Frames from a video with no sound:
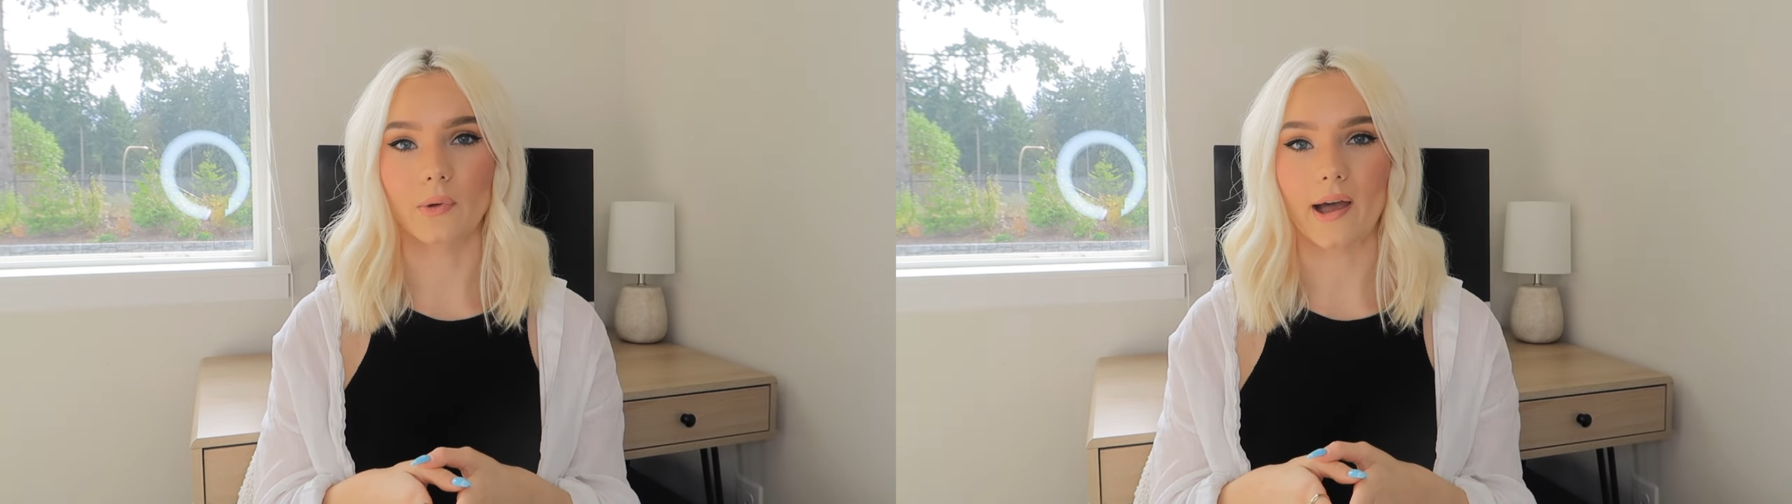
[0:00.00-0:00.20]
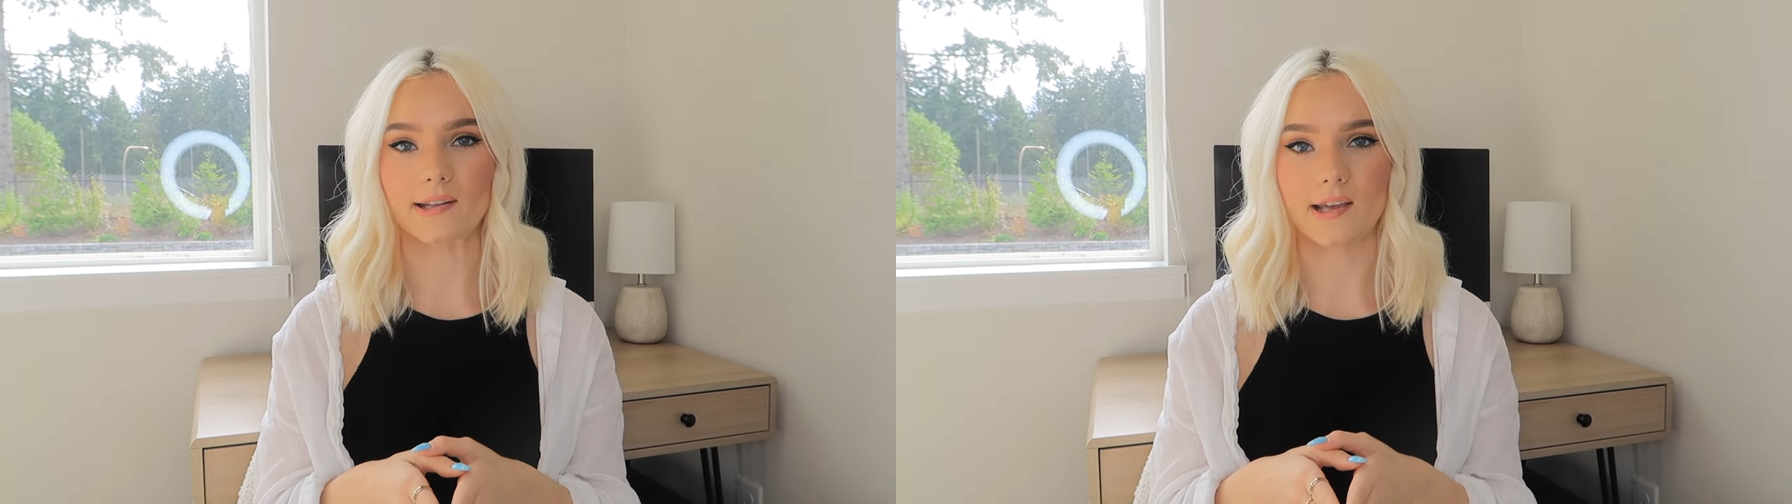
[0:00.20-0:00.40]

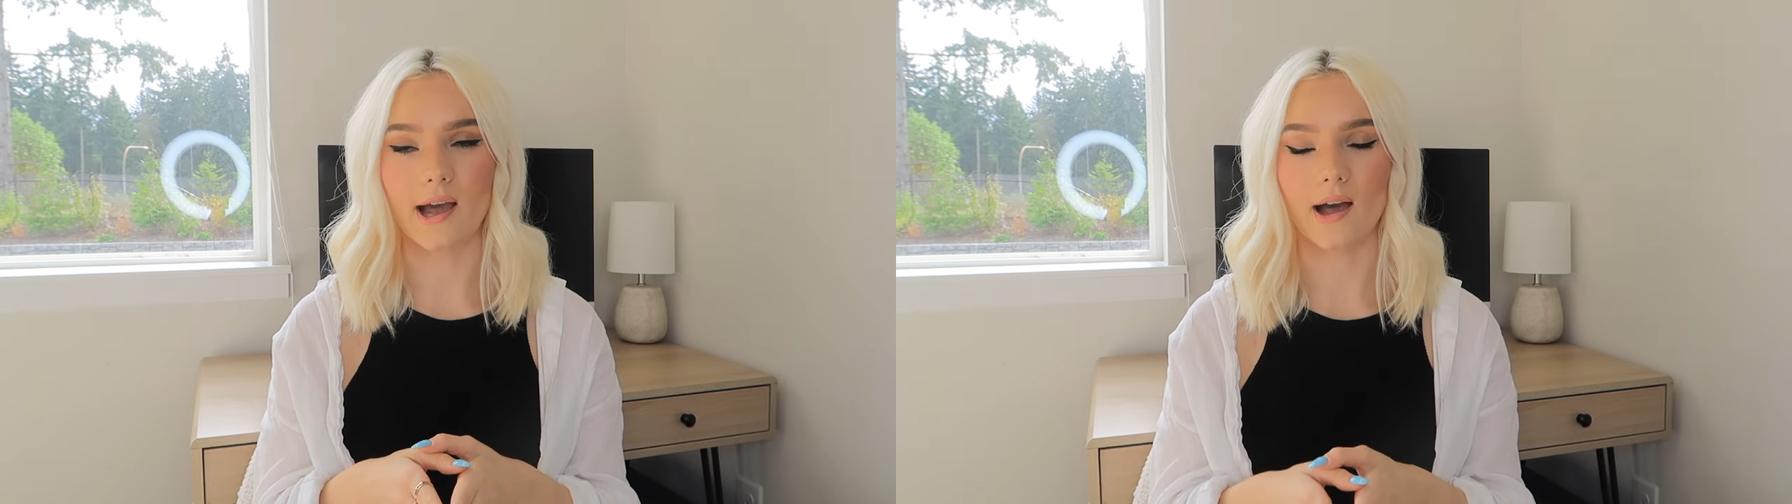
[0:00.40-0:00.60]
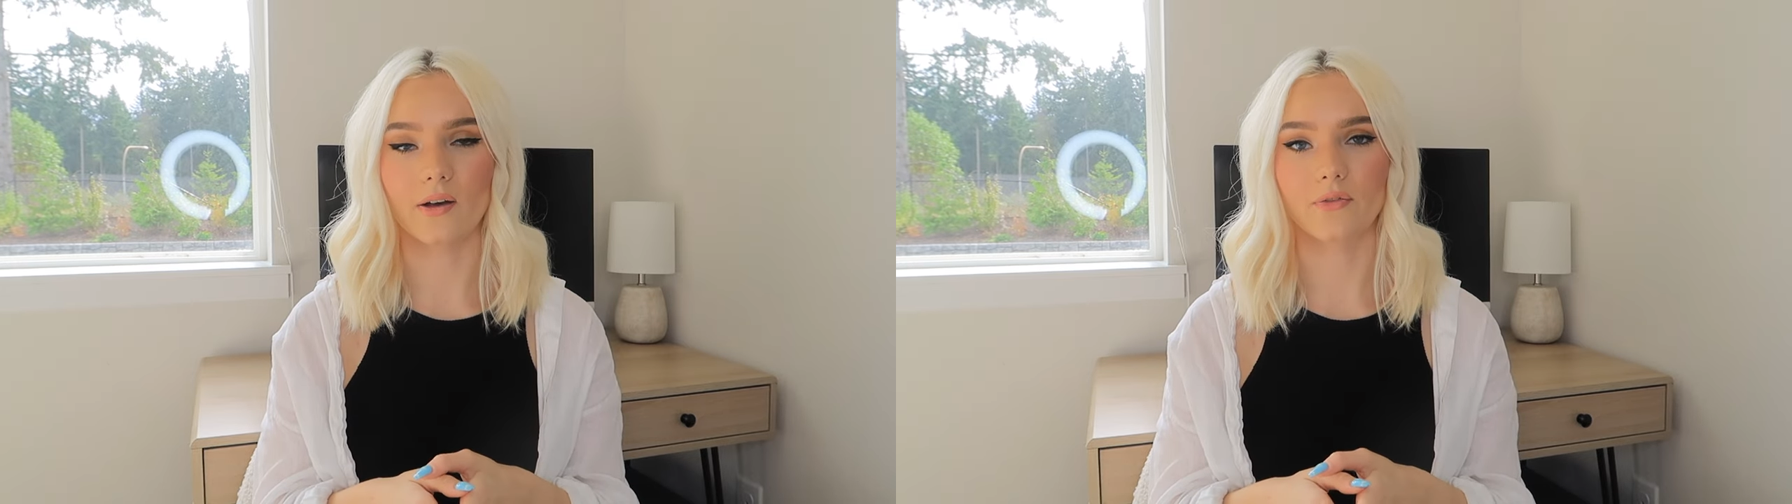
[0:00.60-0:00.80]
We had to
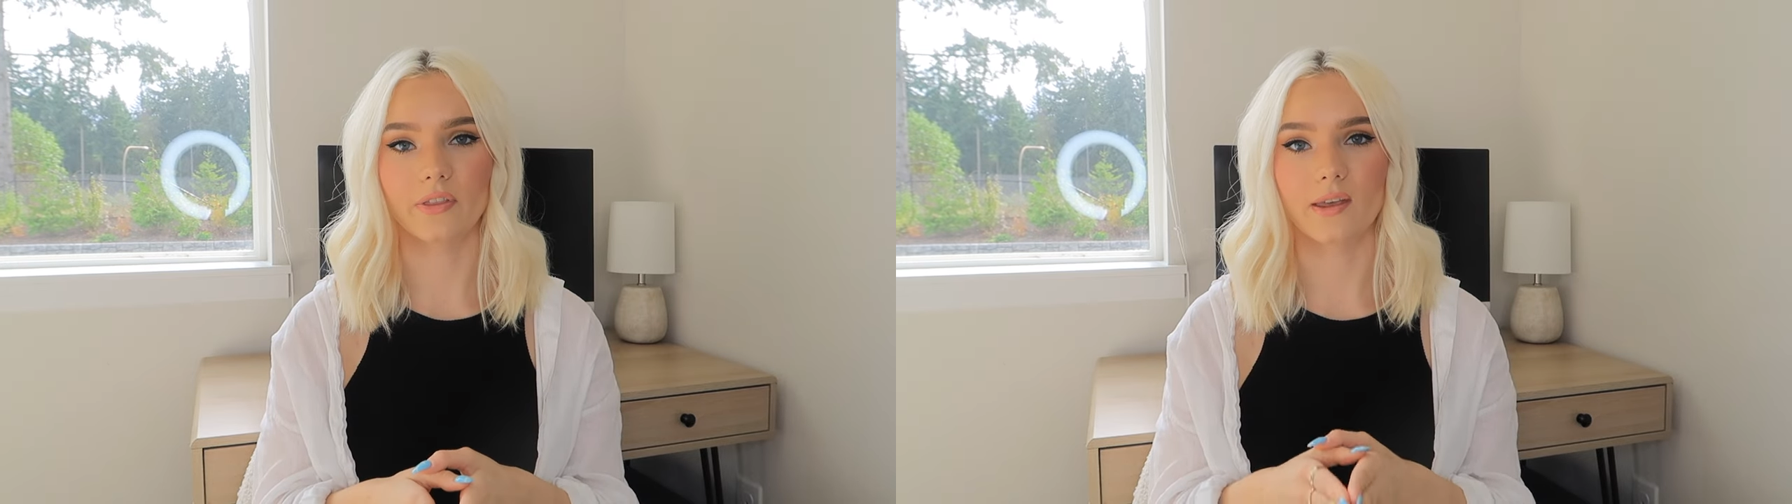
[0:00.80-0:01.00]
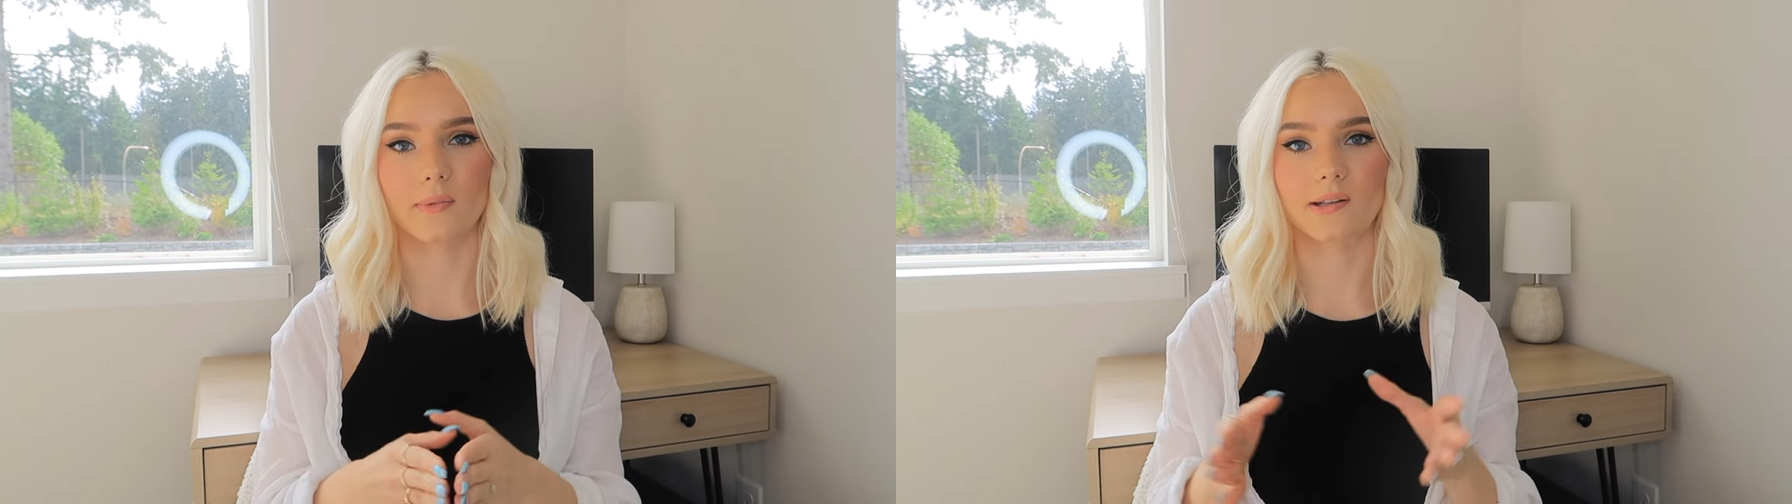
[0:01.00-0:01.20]

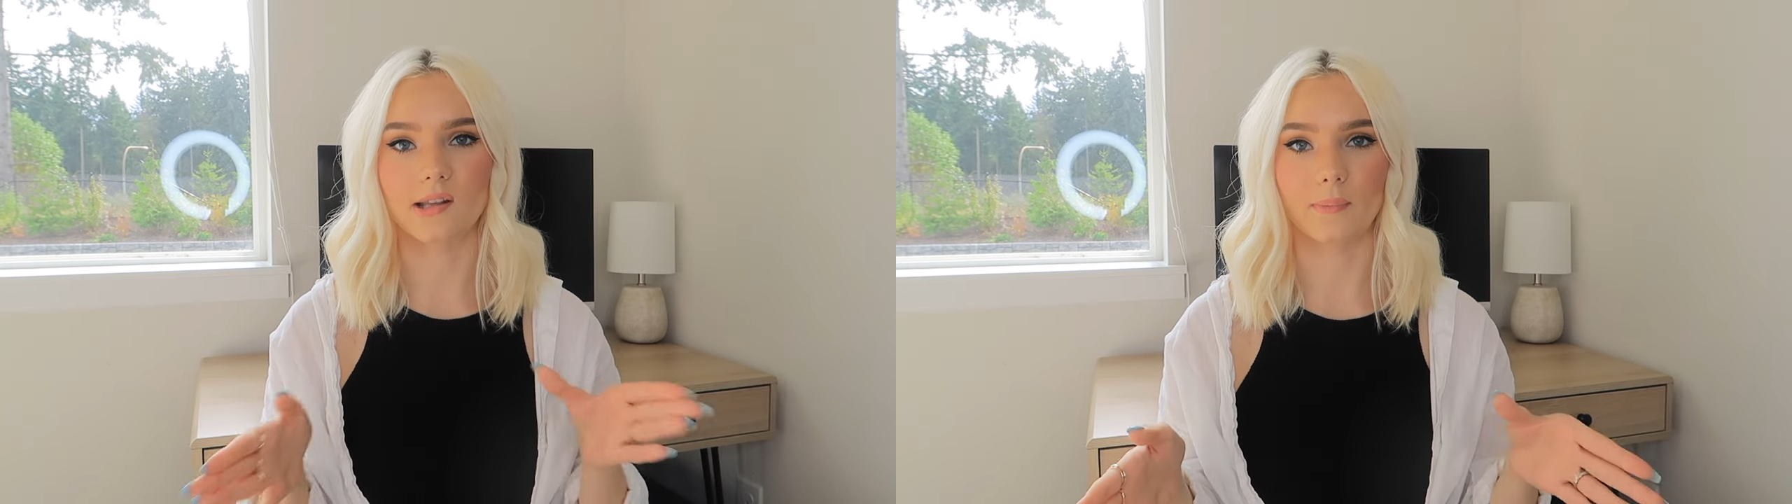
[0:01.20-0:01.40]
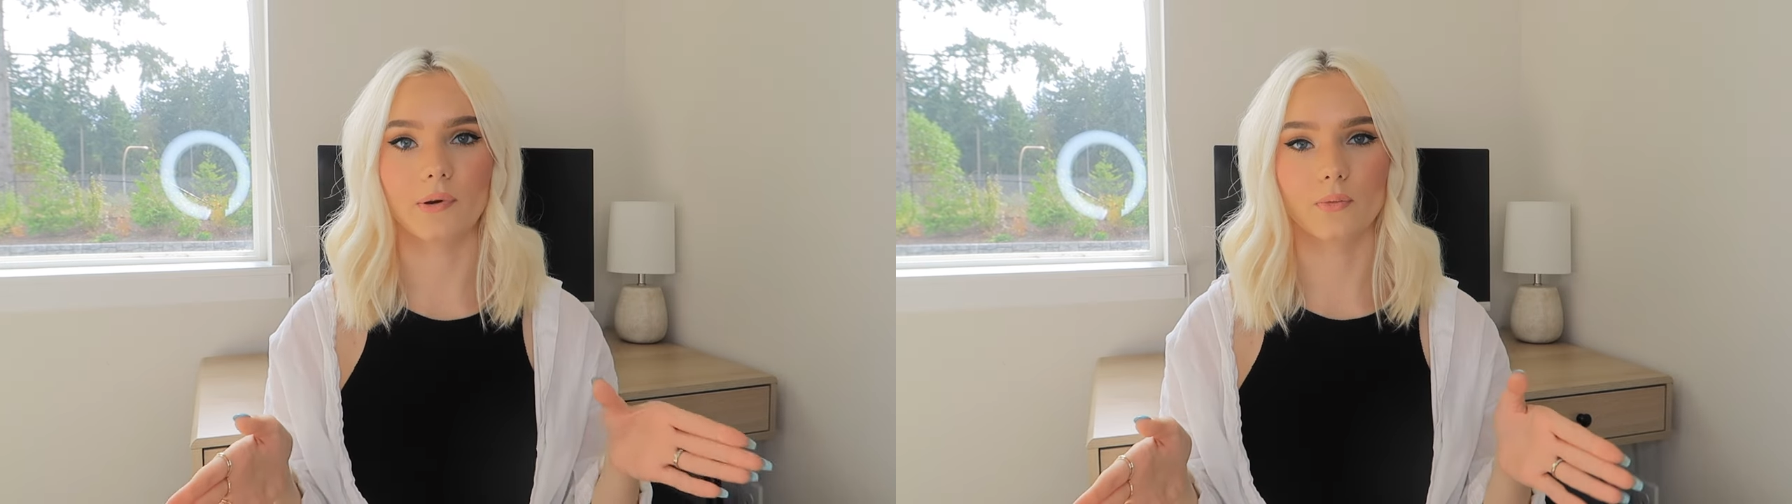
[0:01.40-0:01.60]
have them in
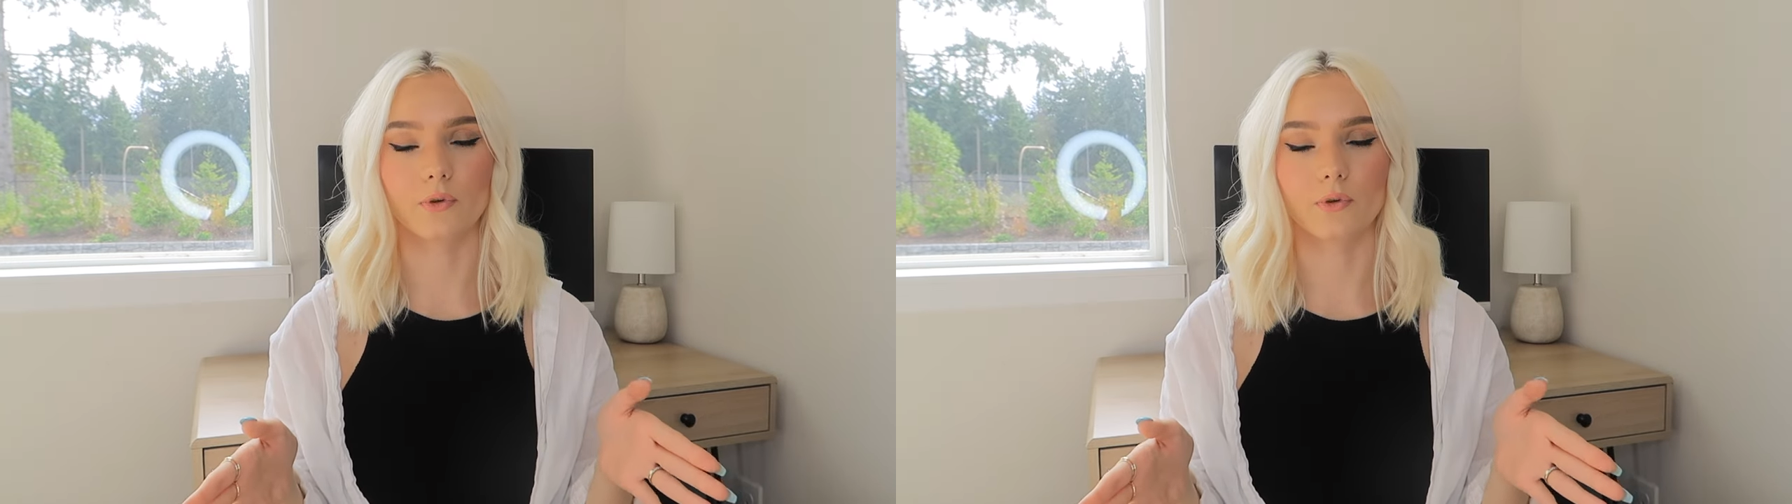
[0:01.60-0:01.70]
separate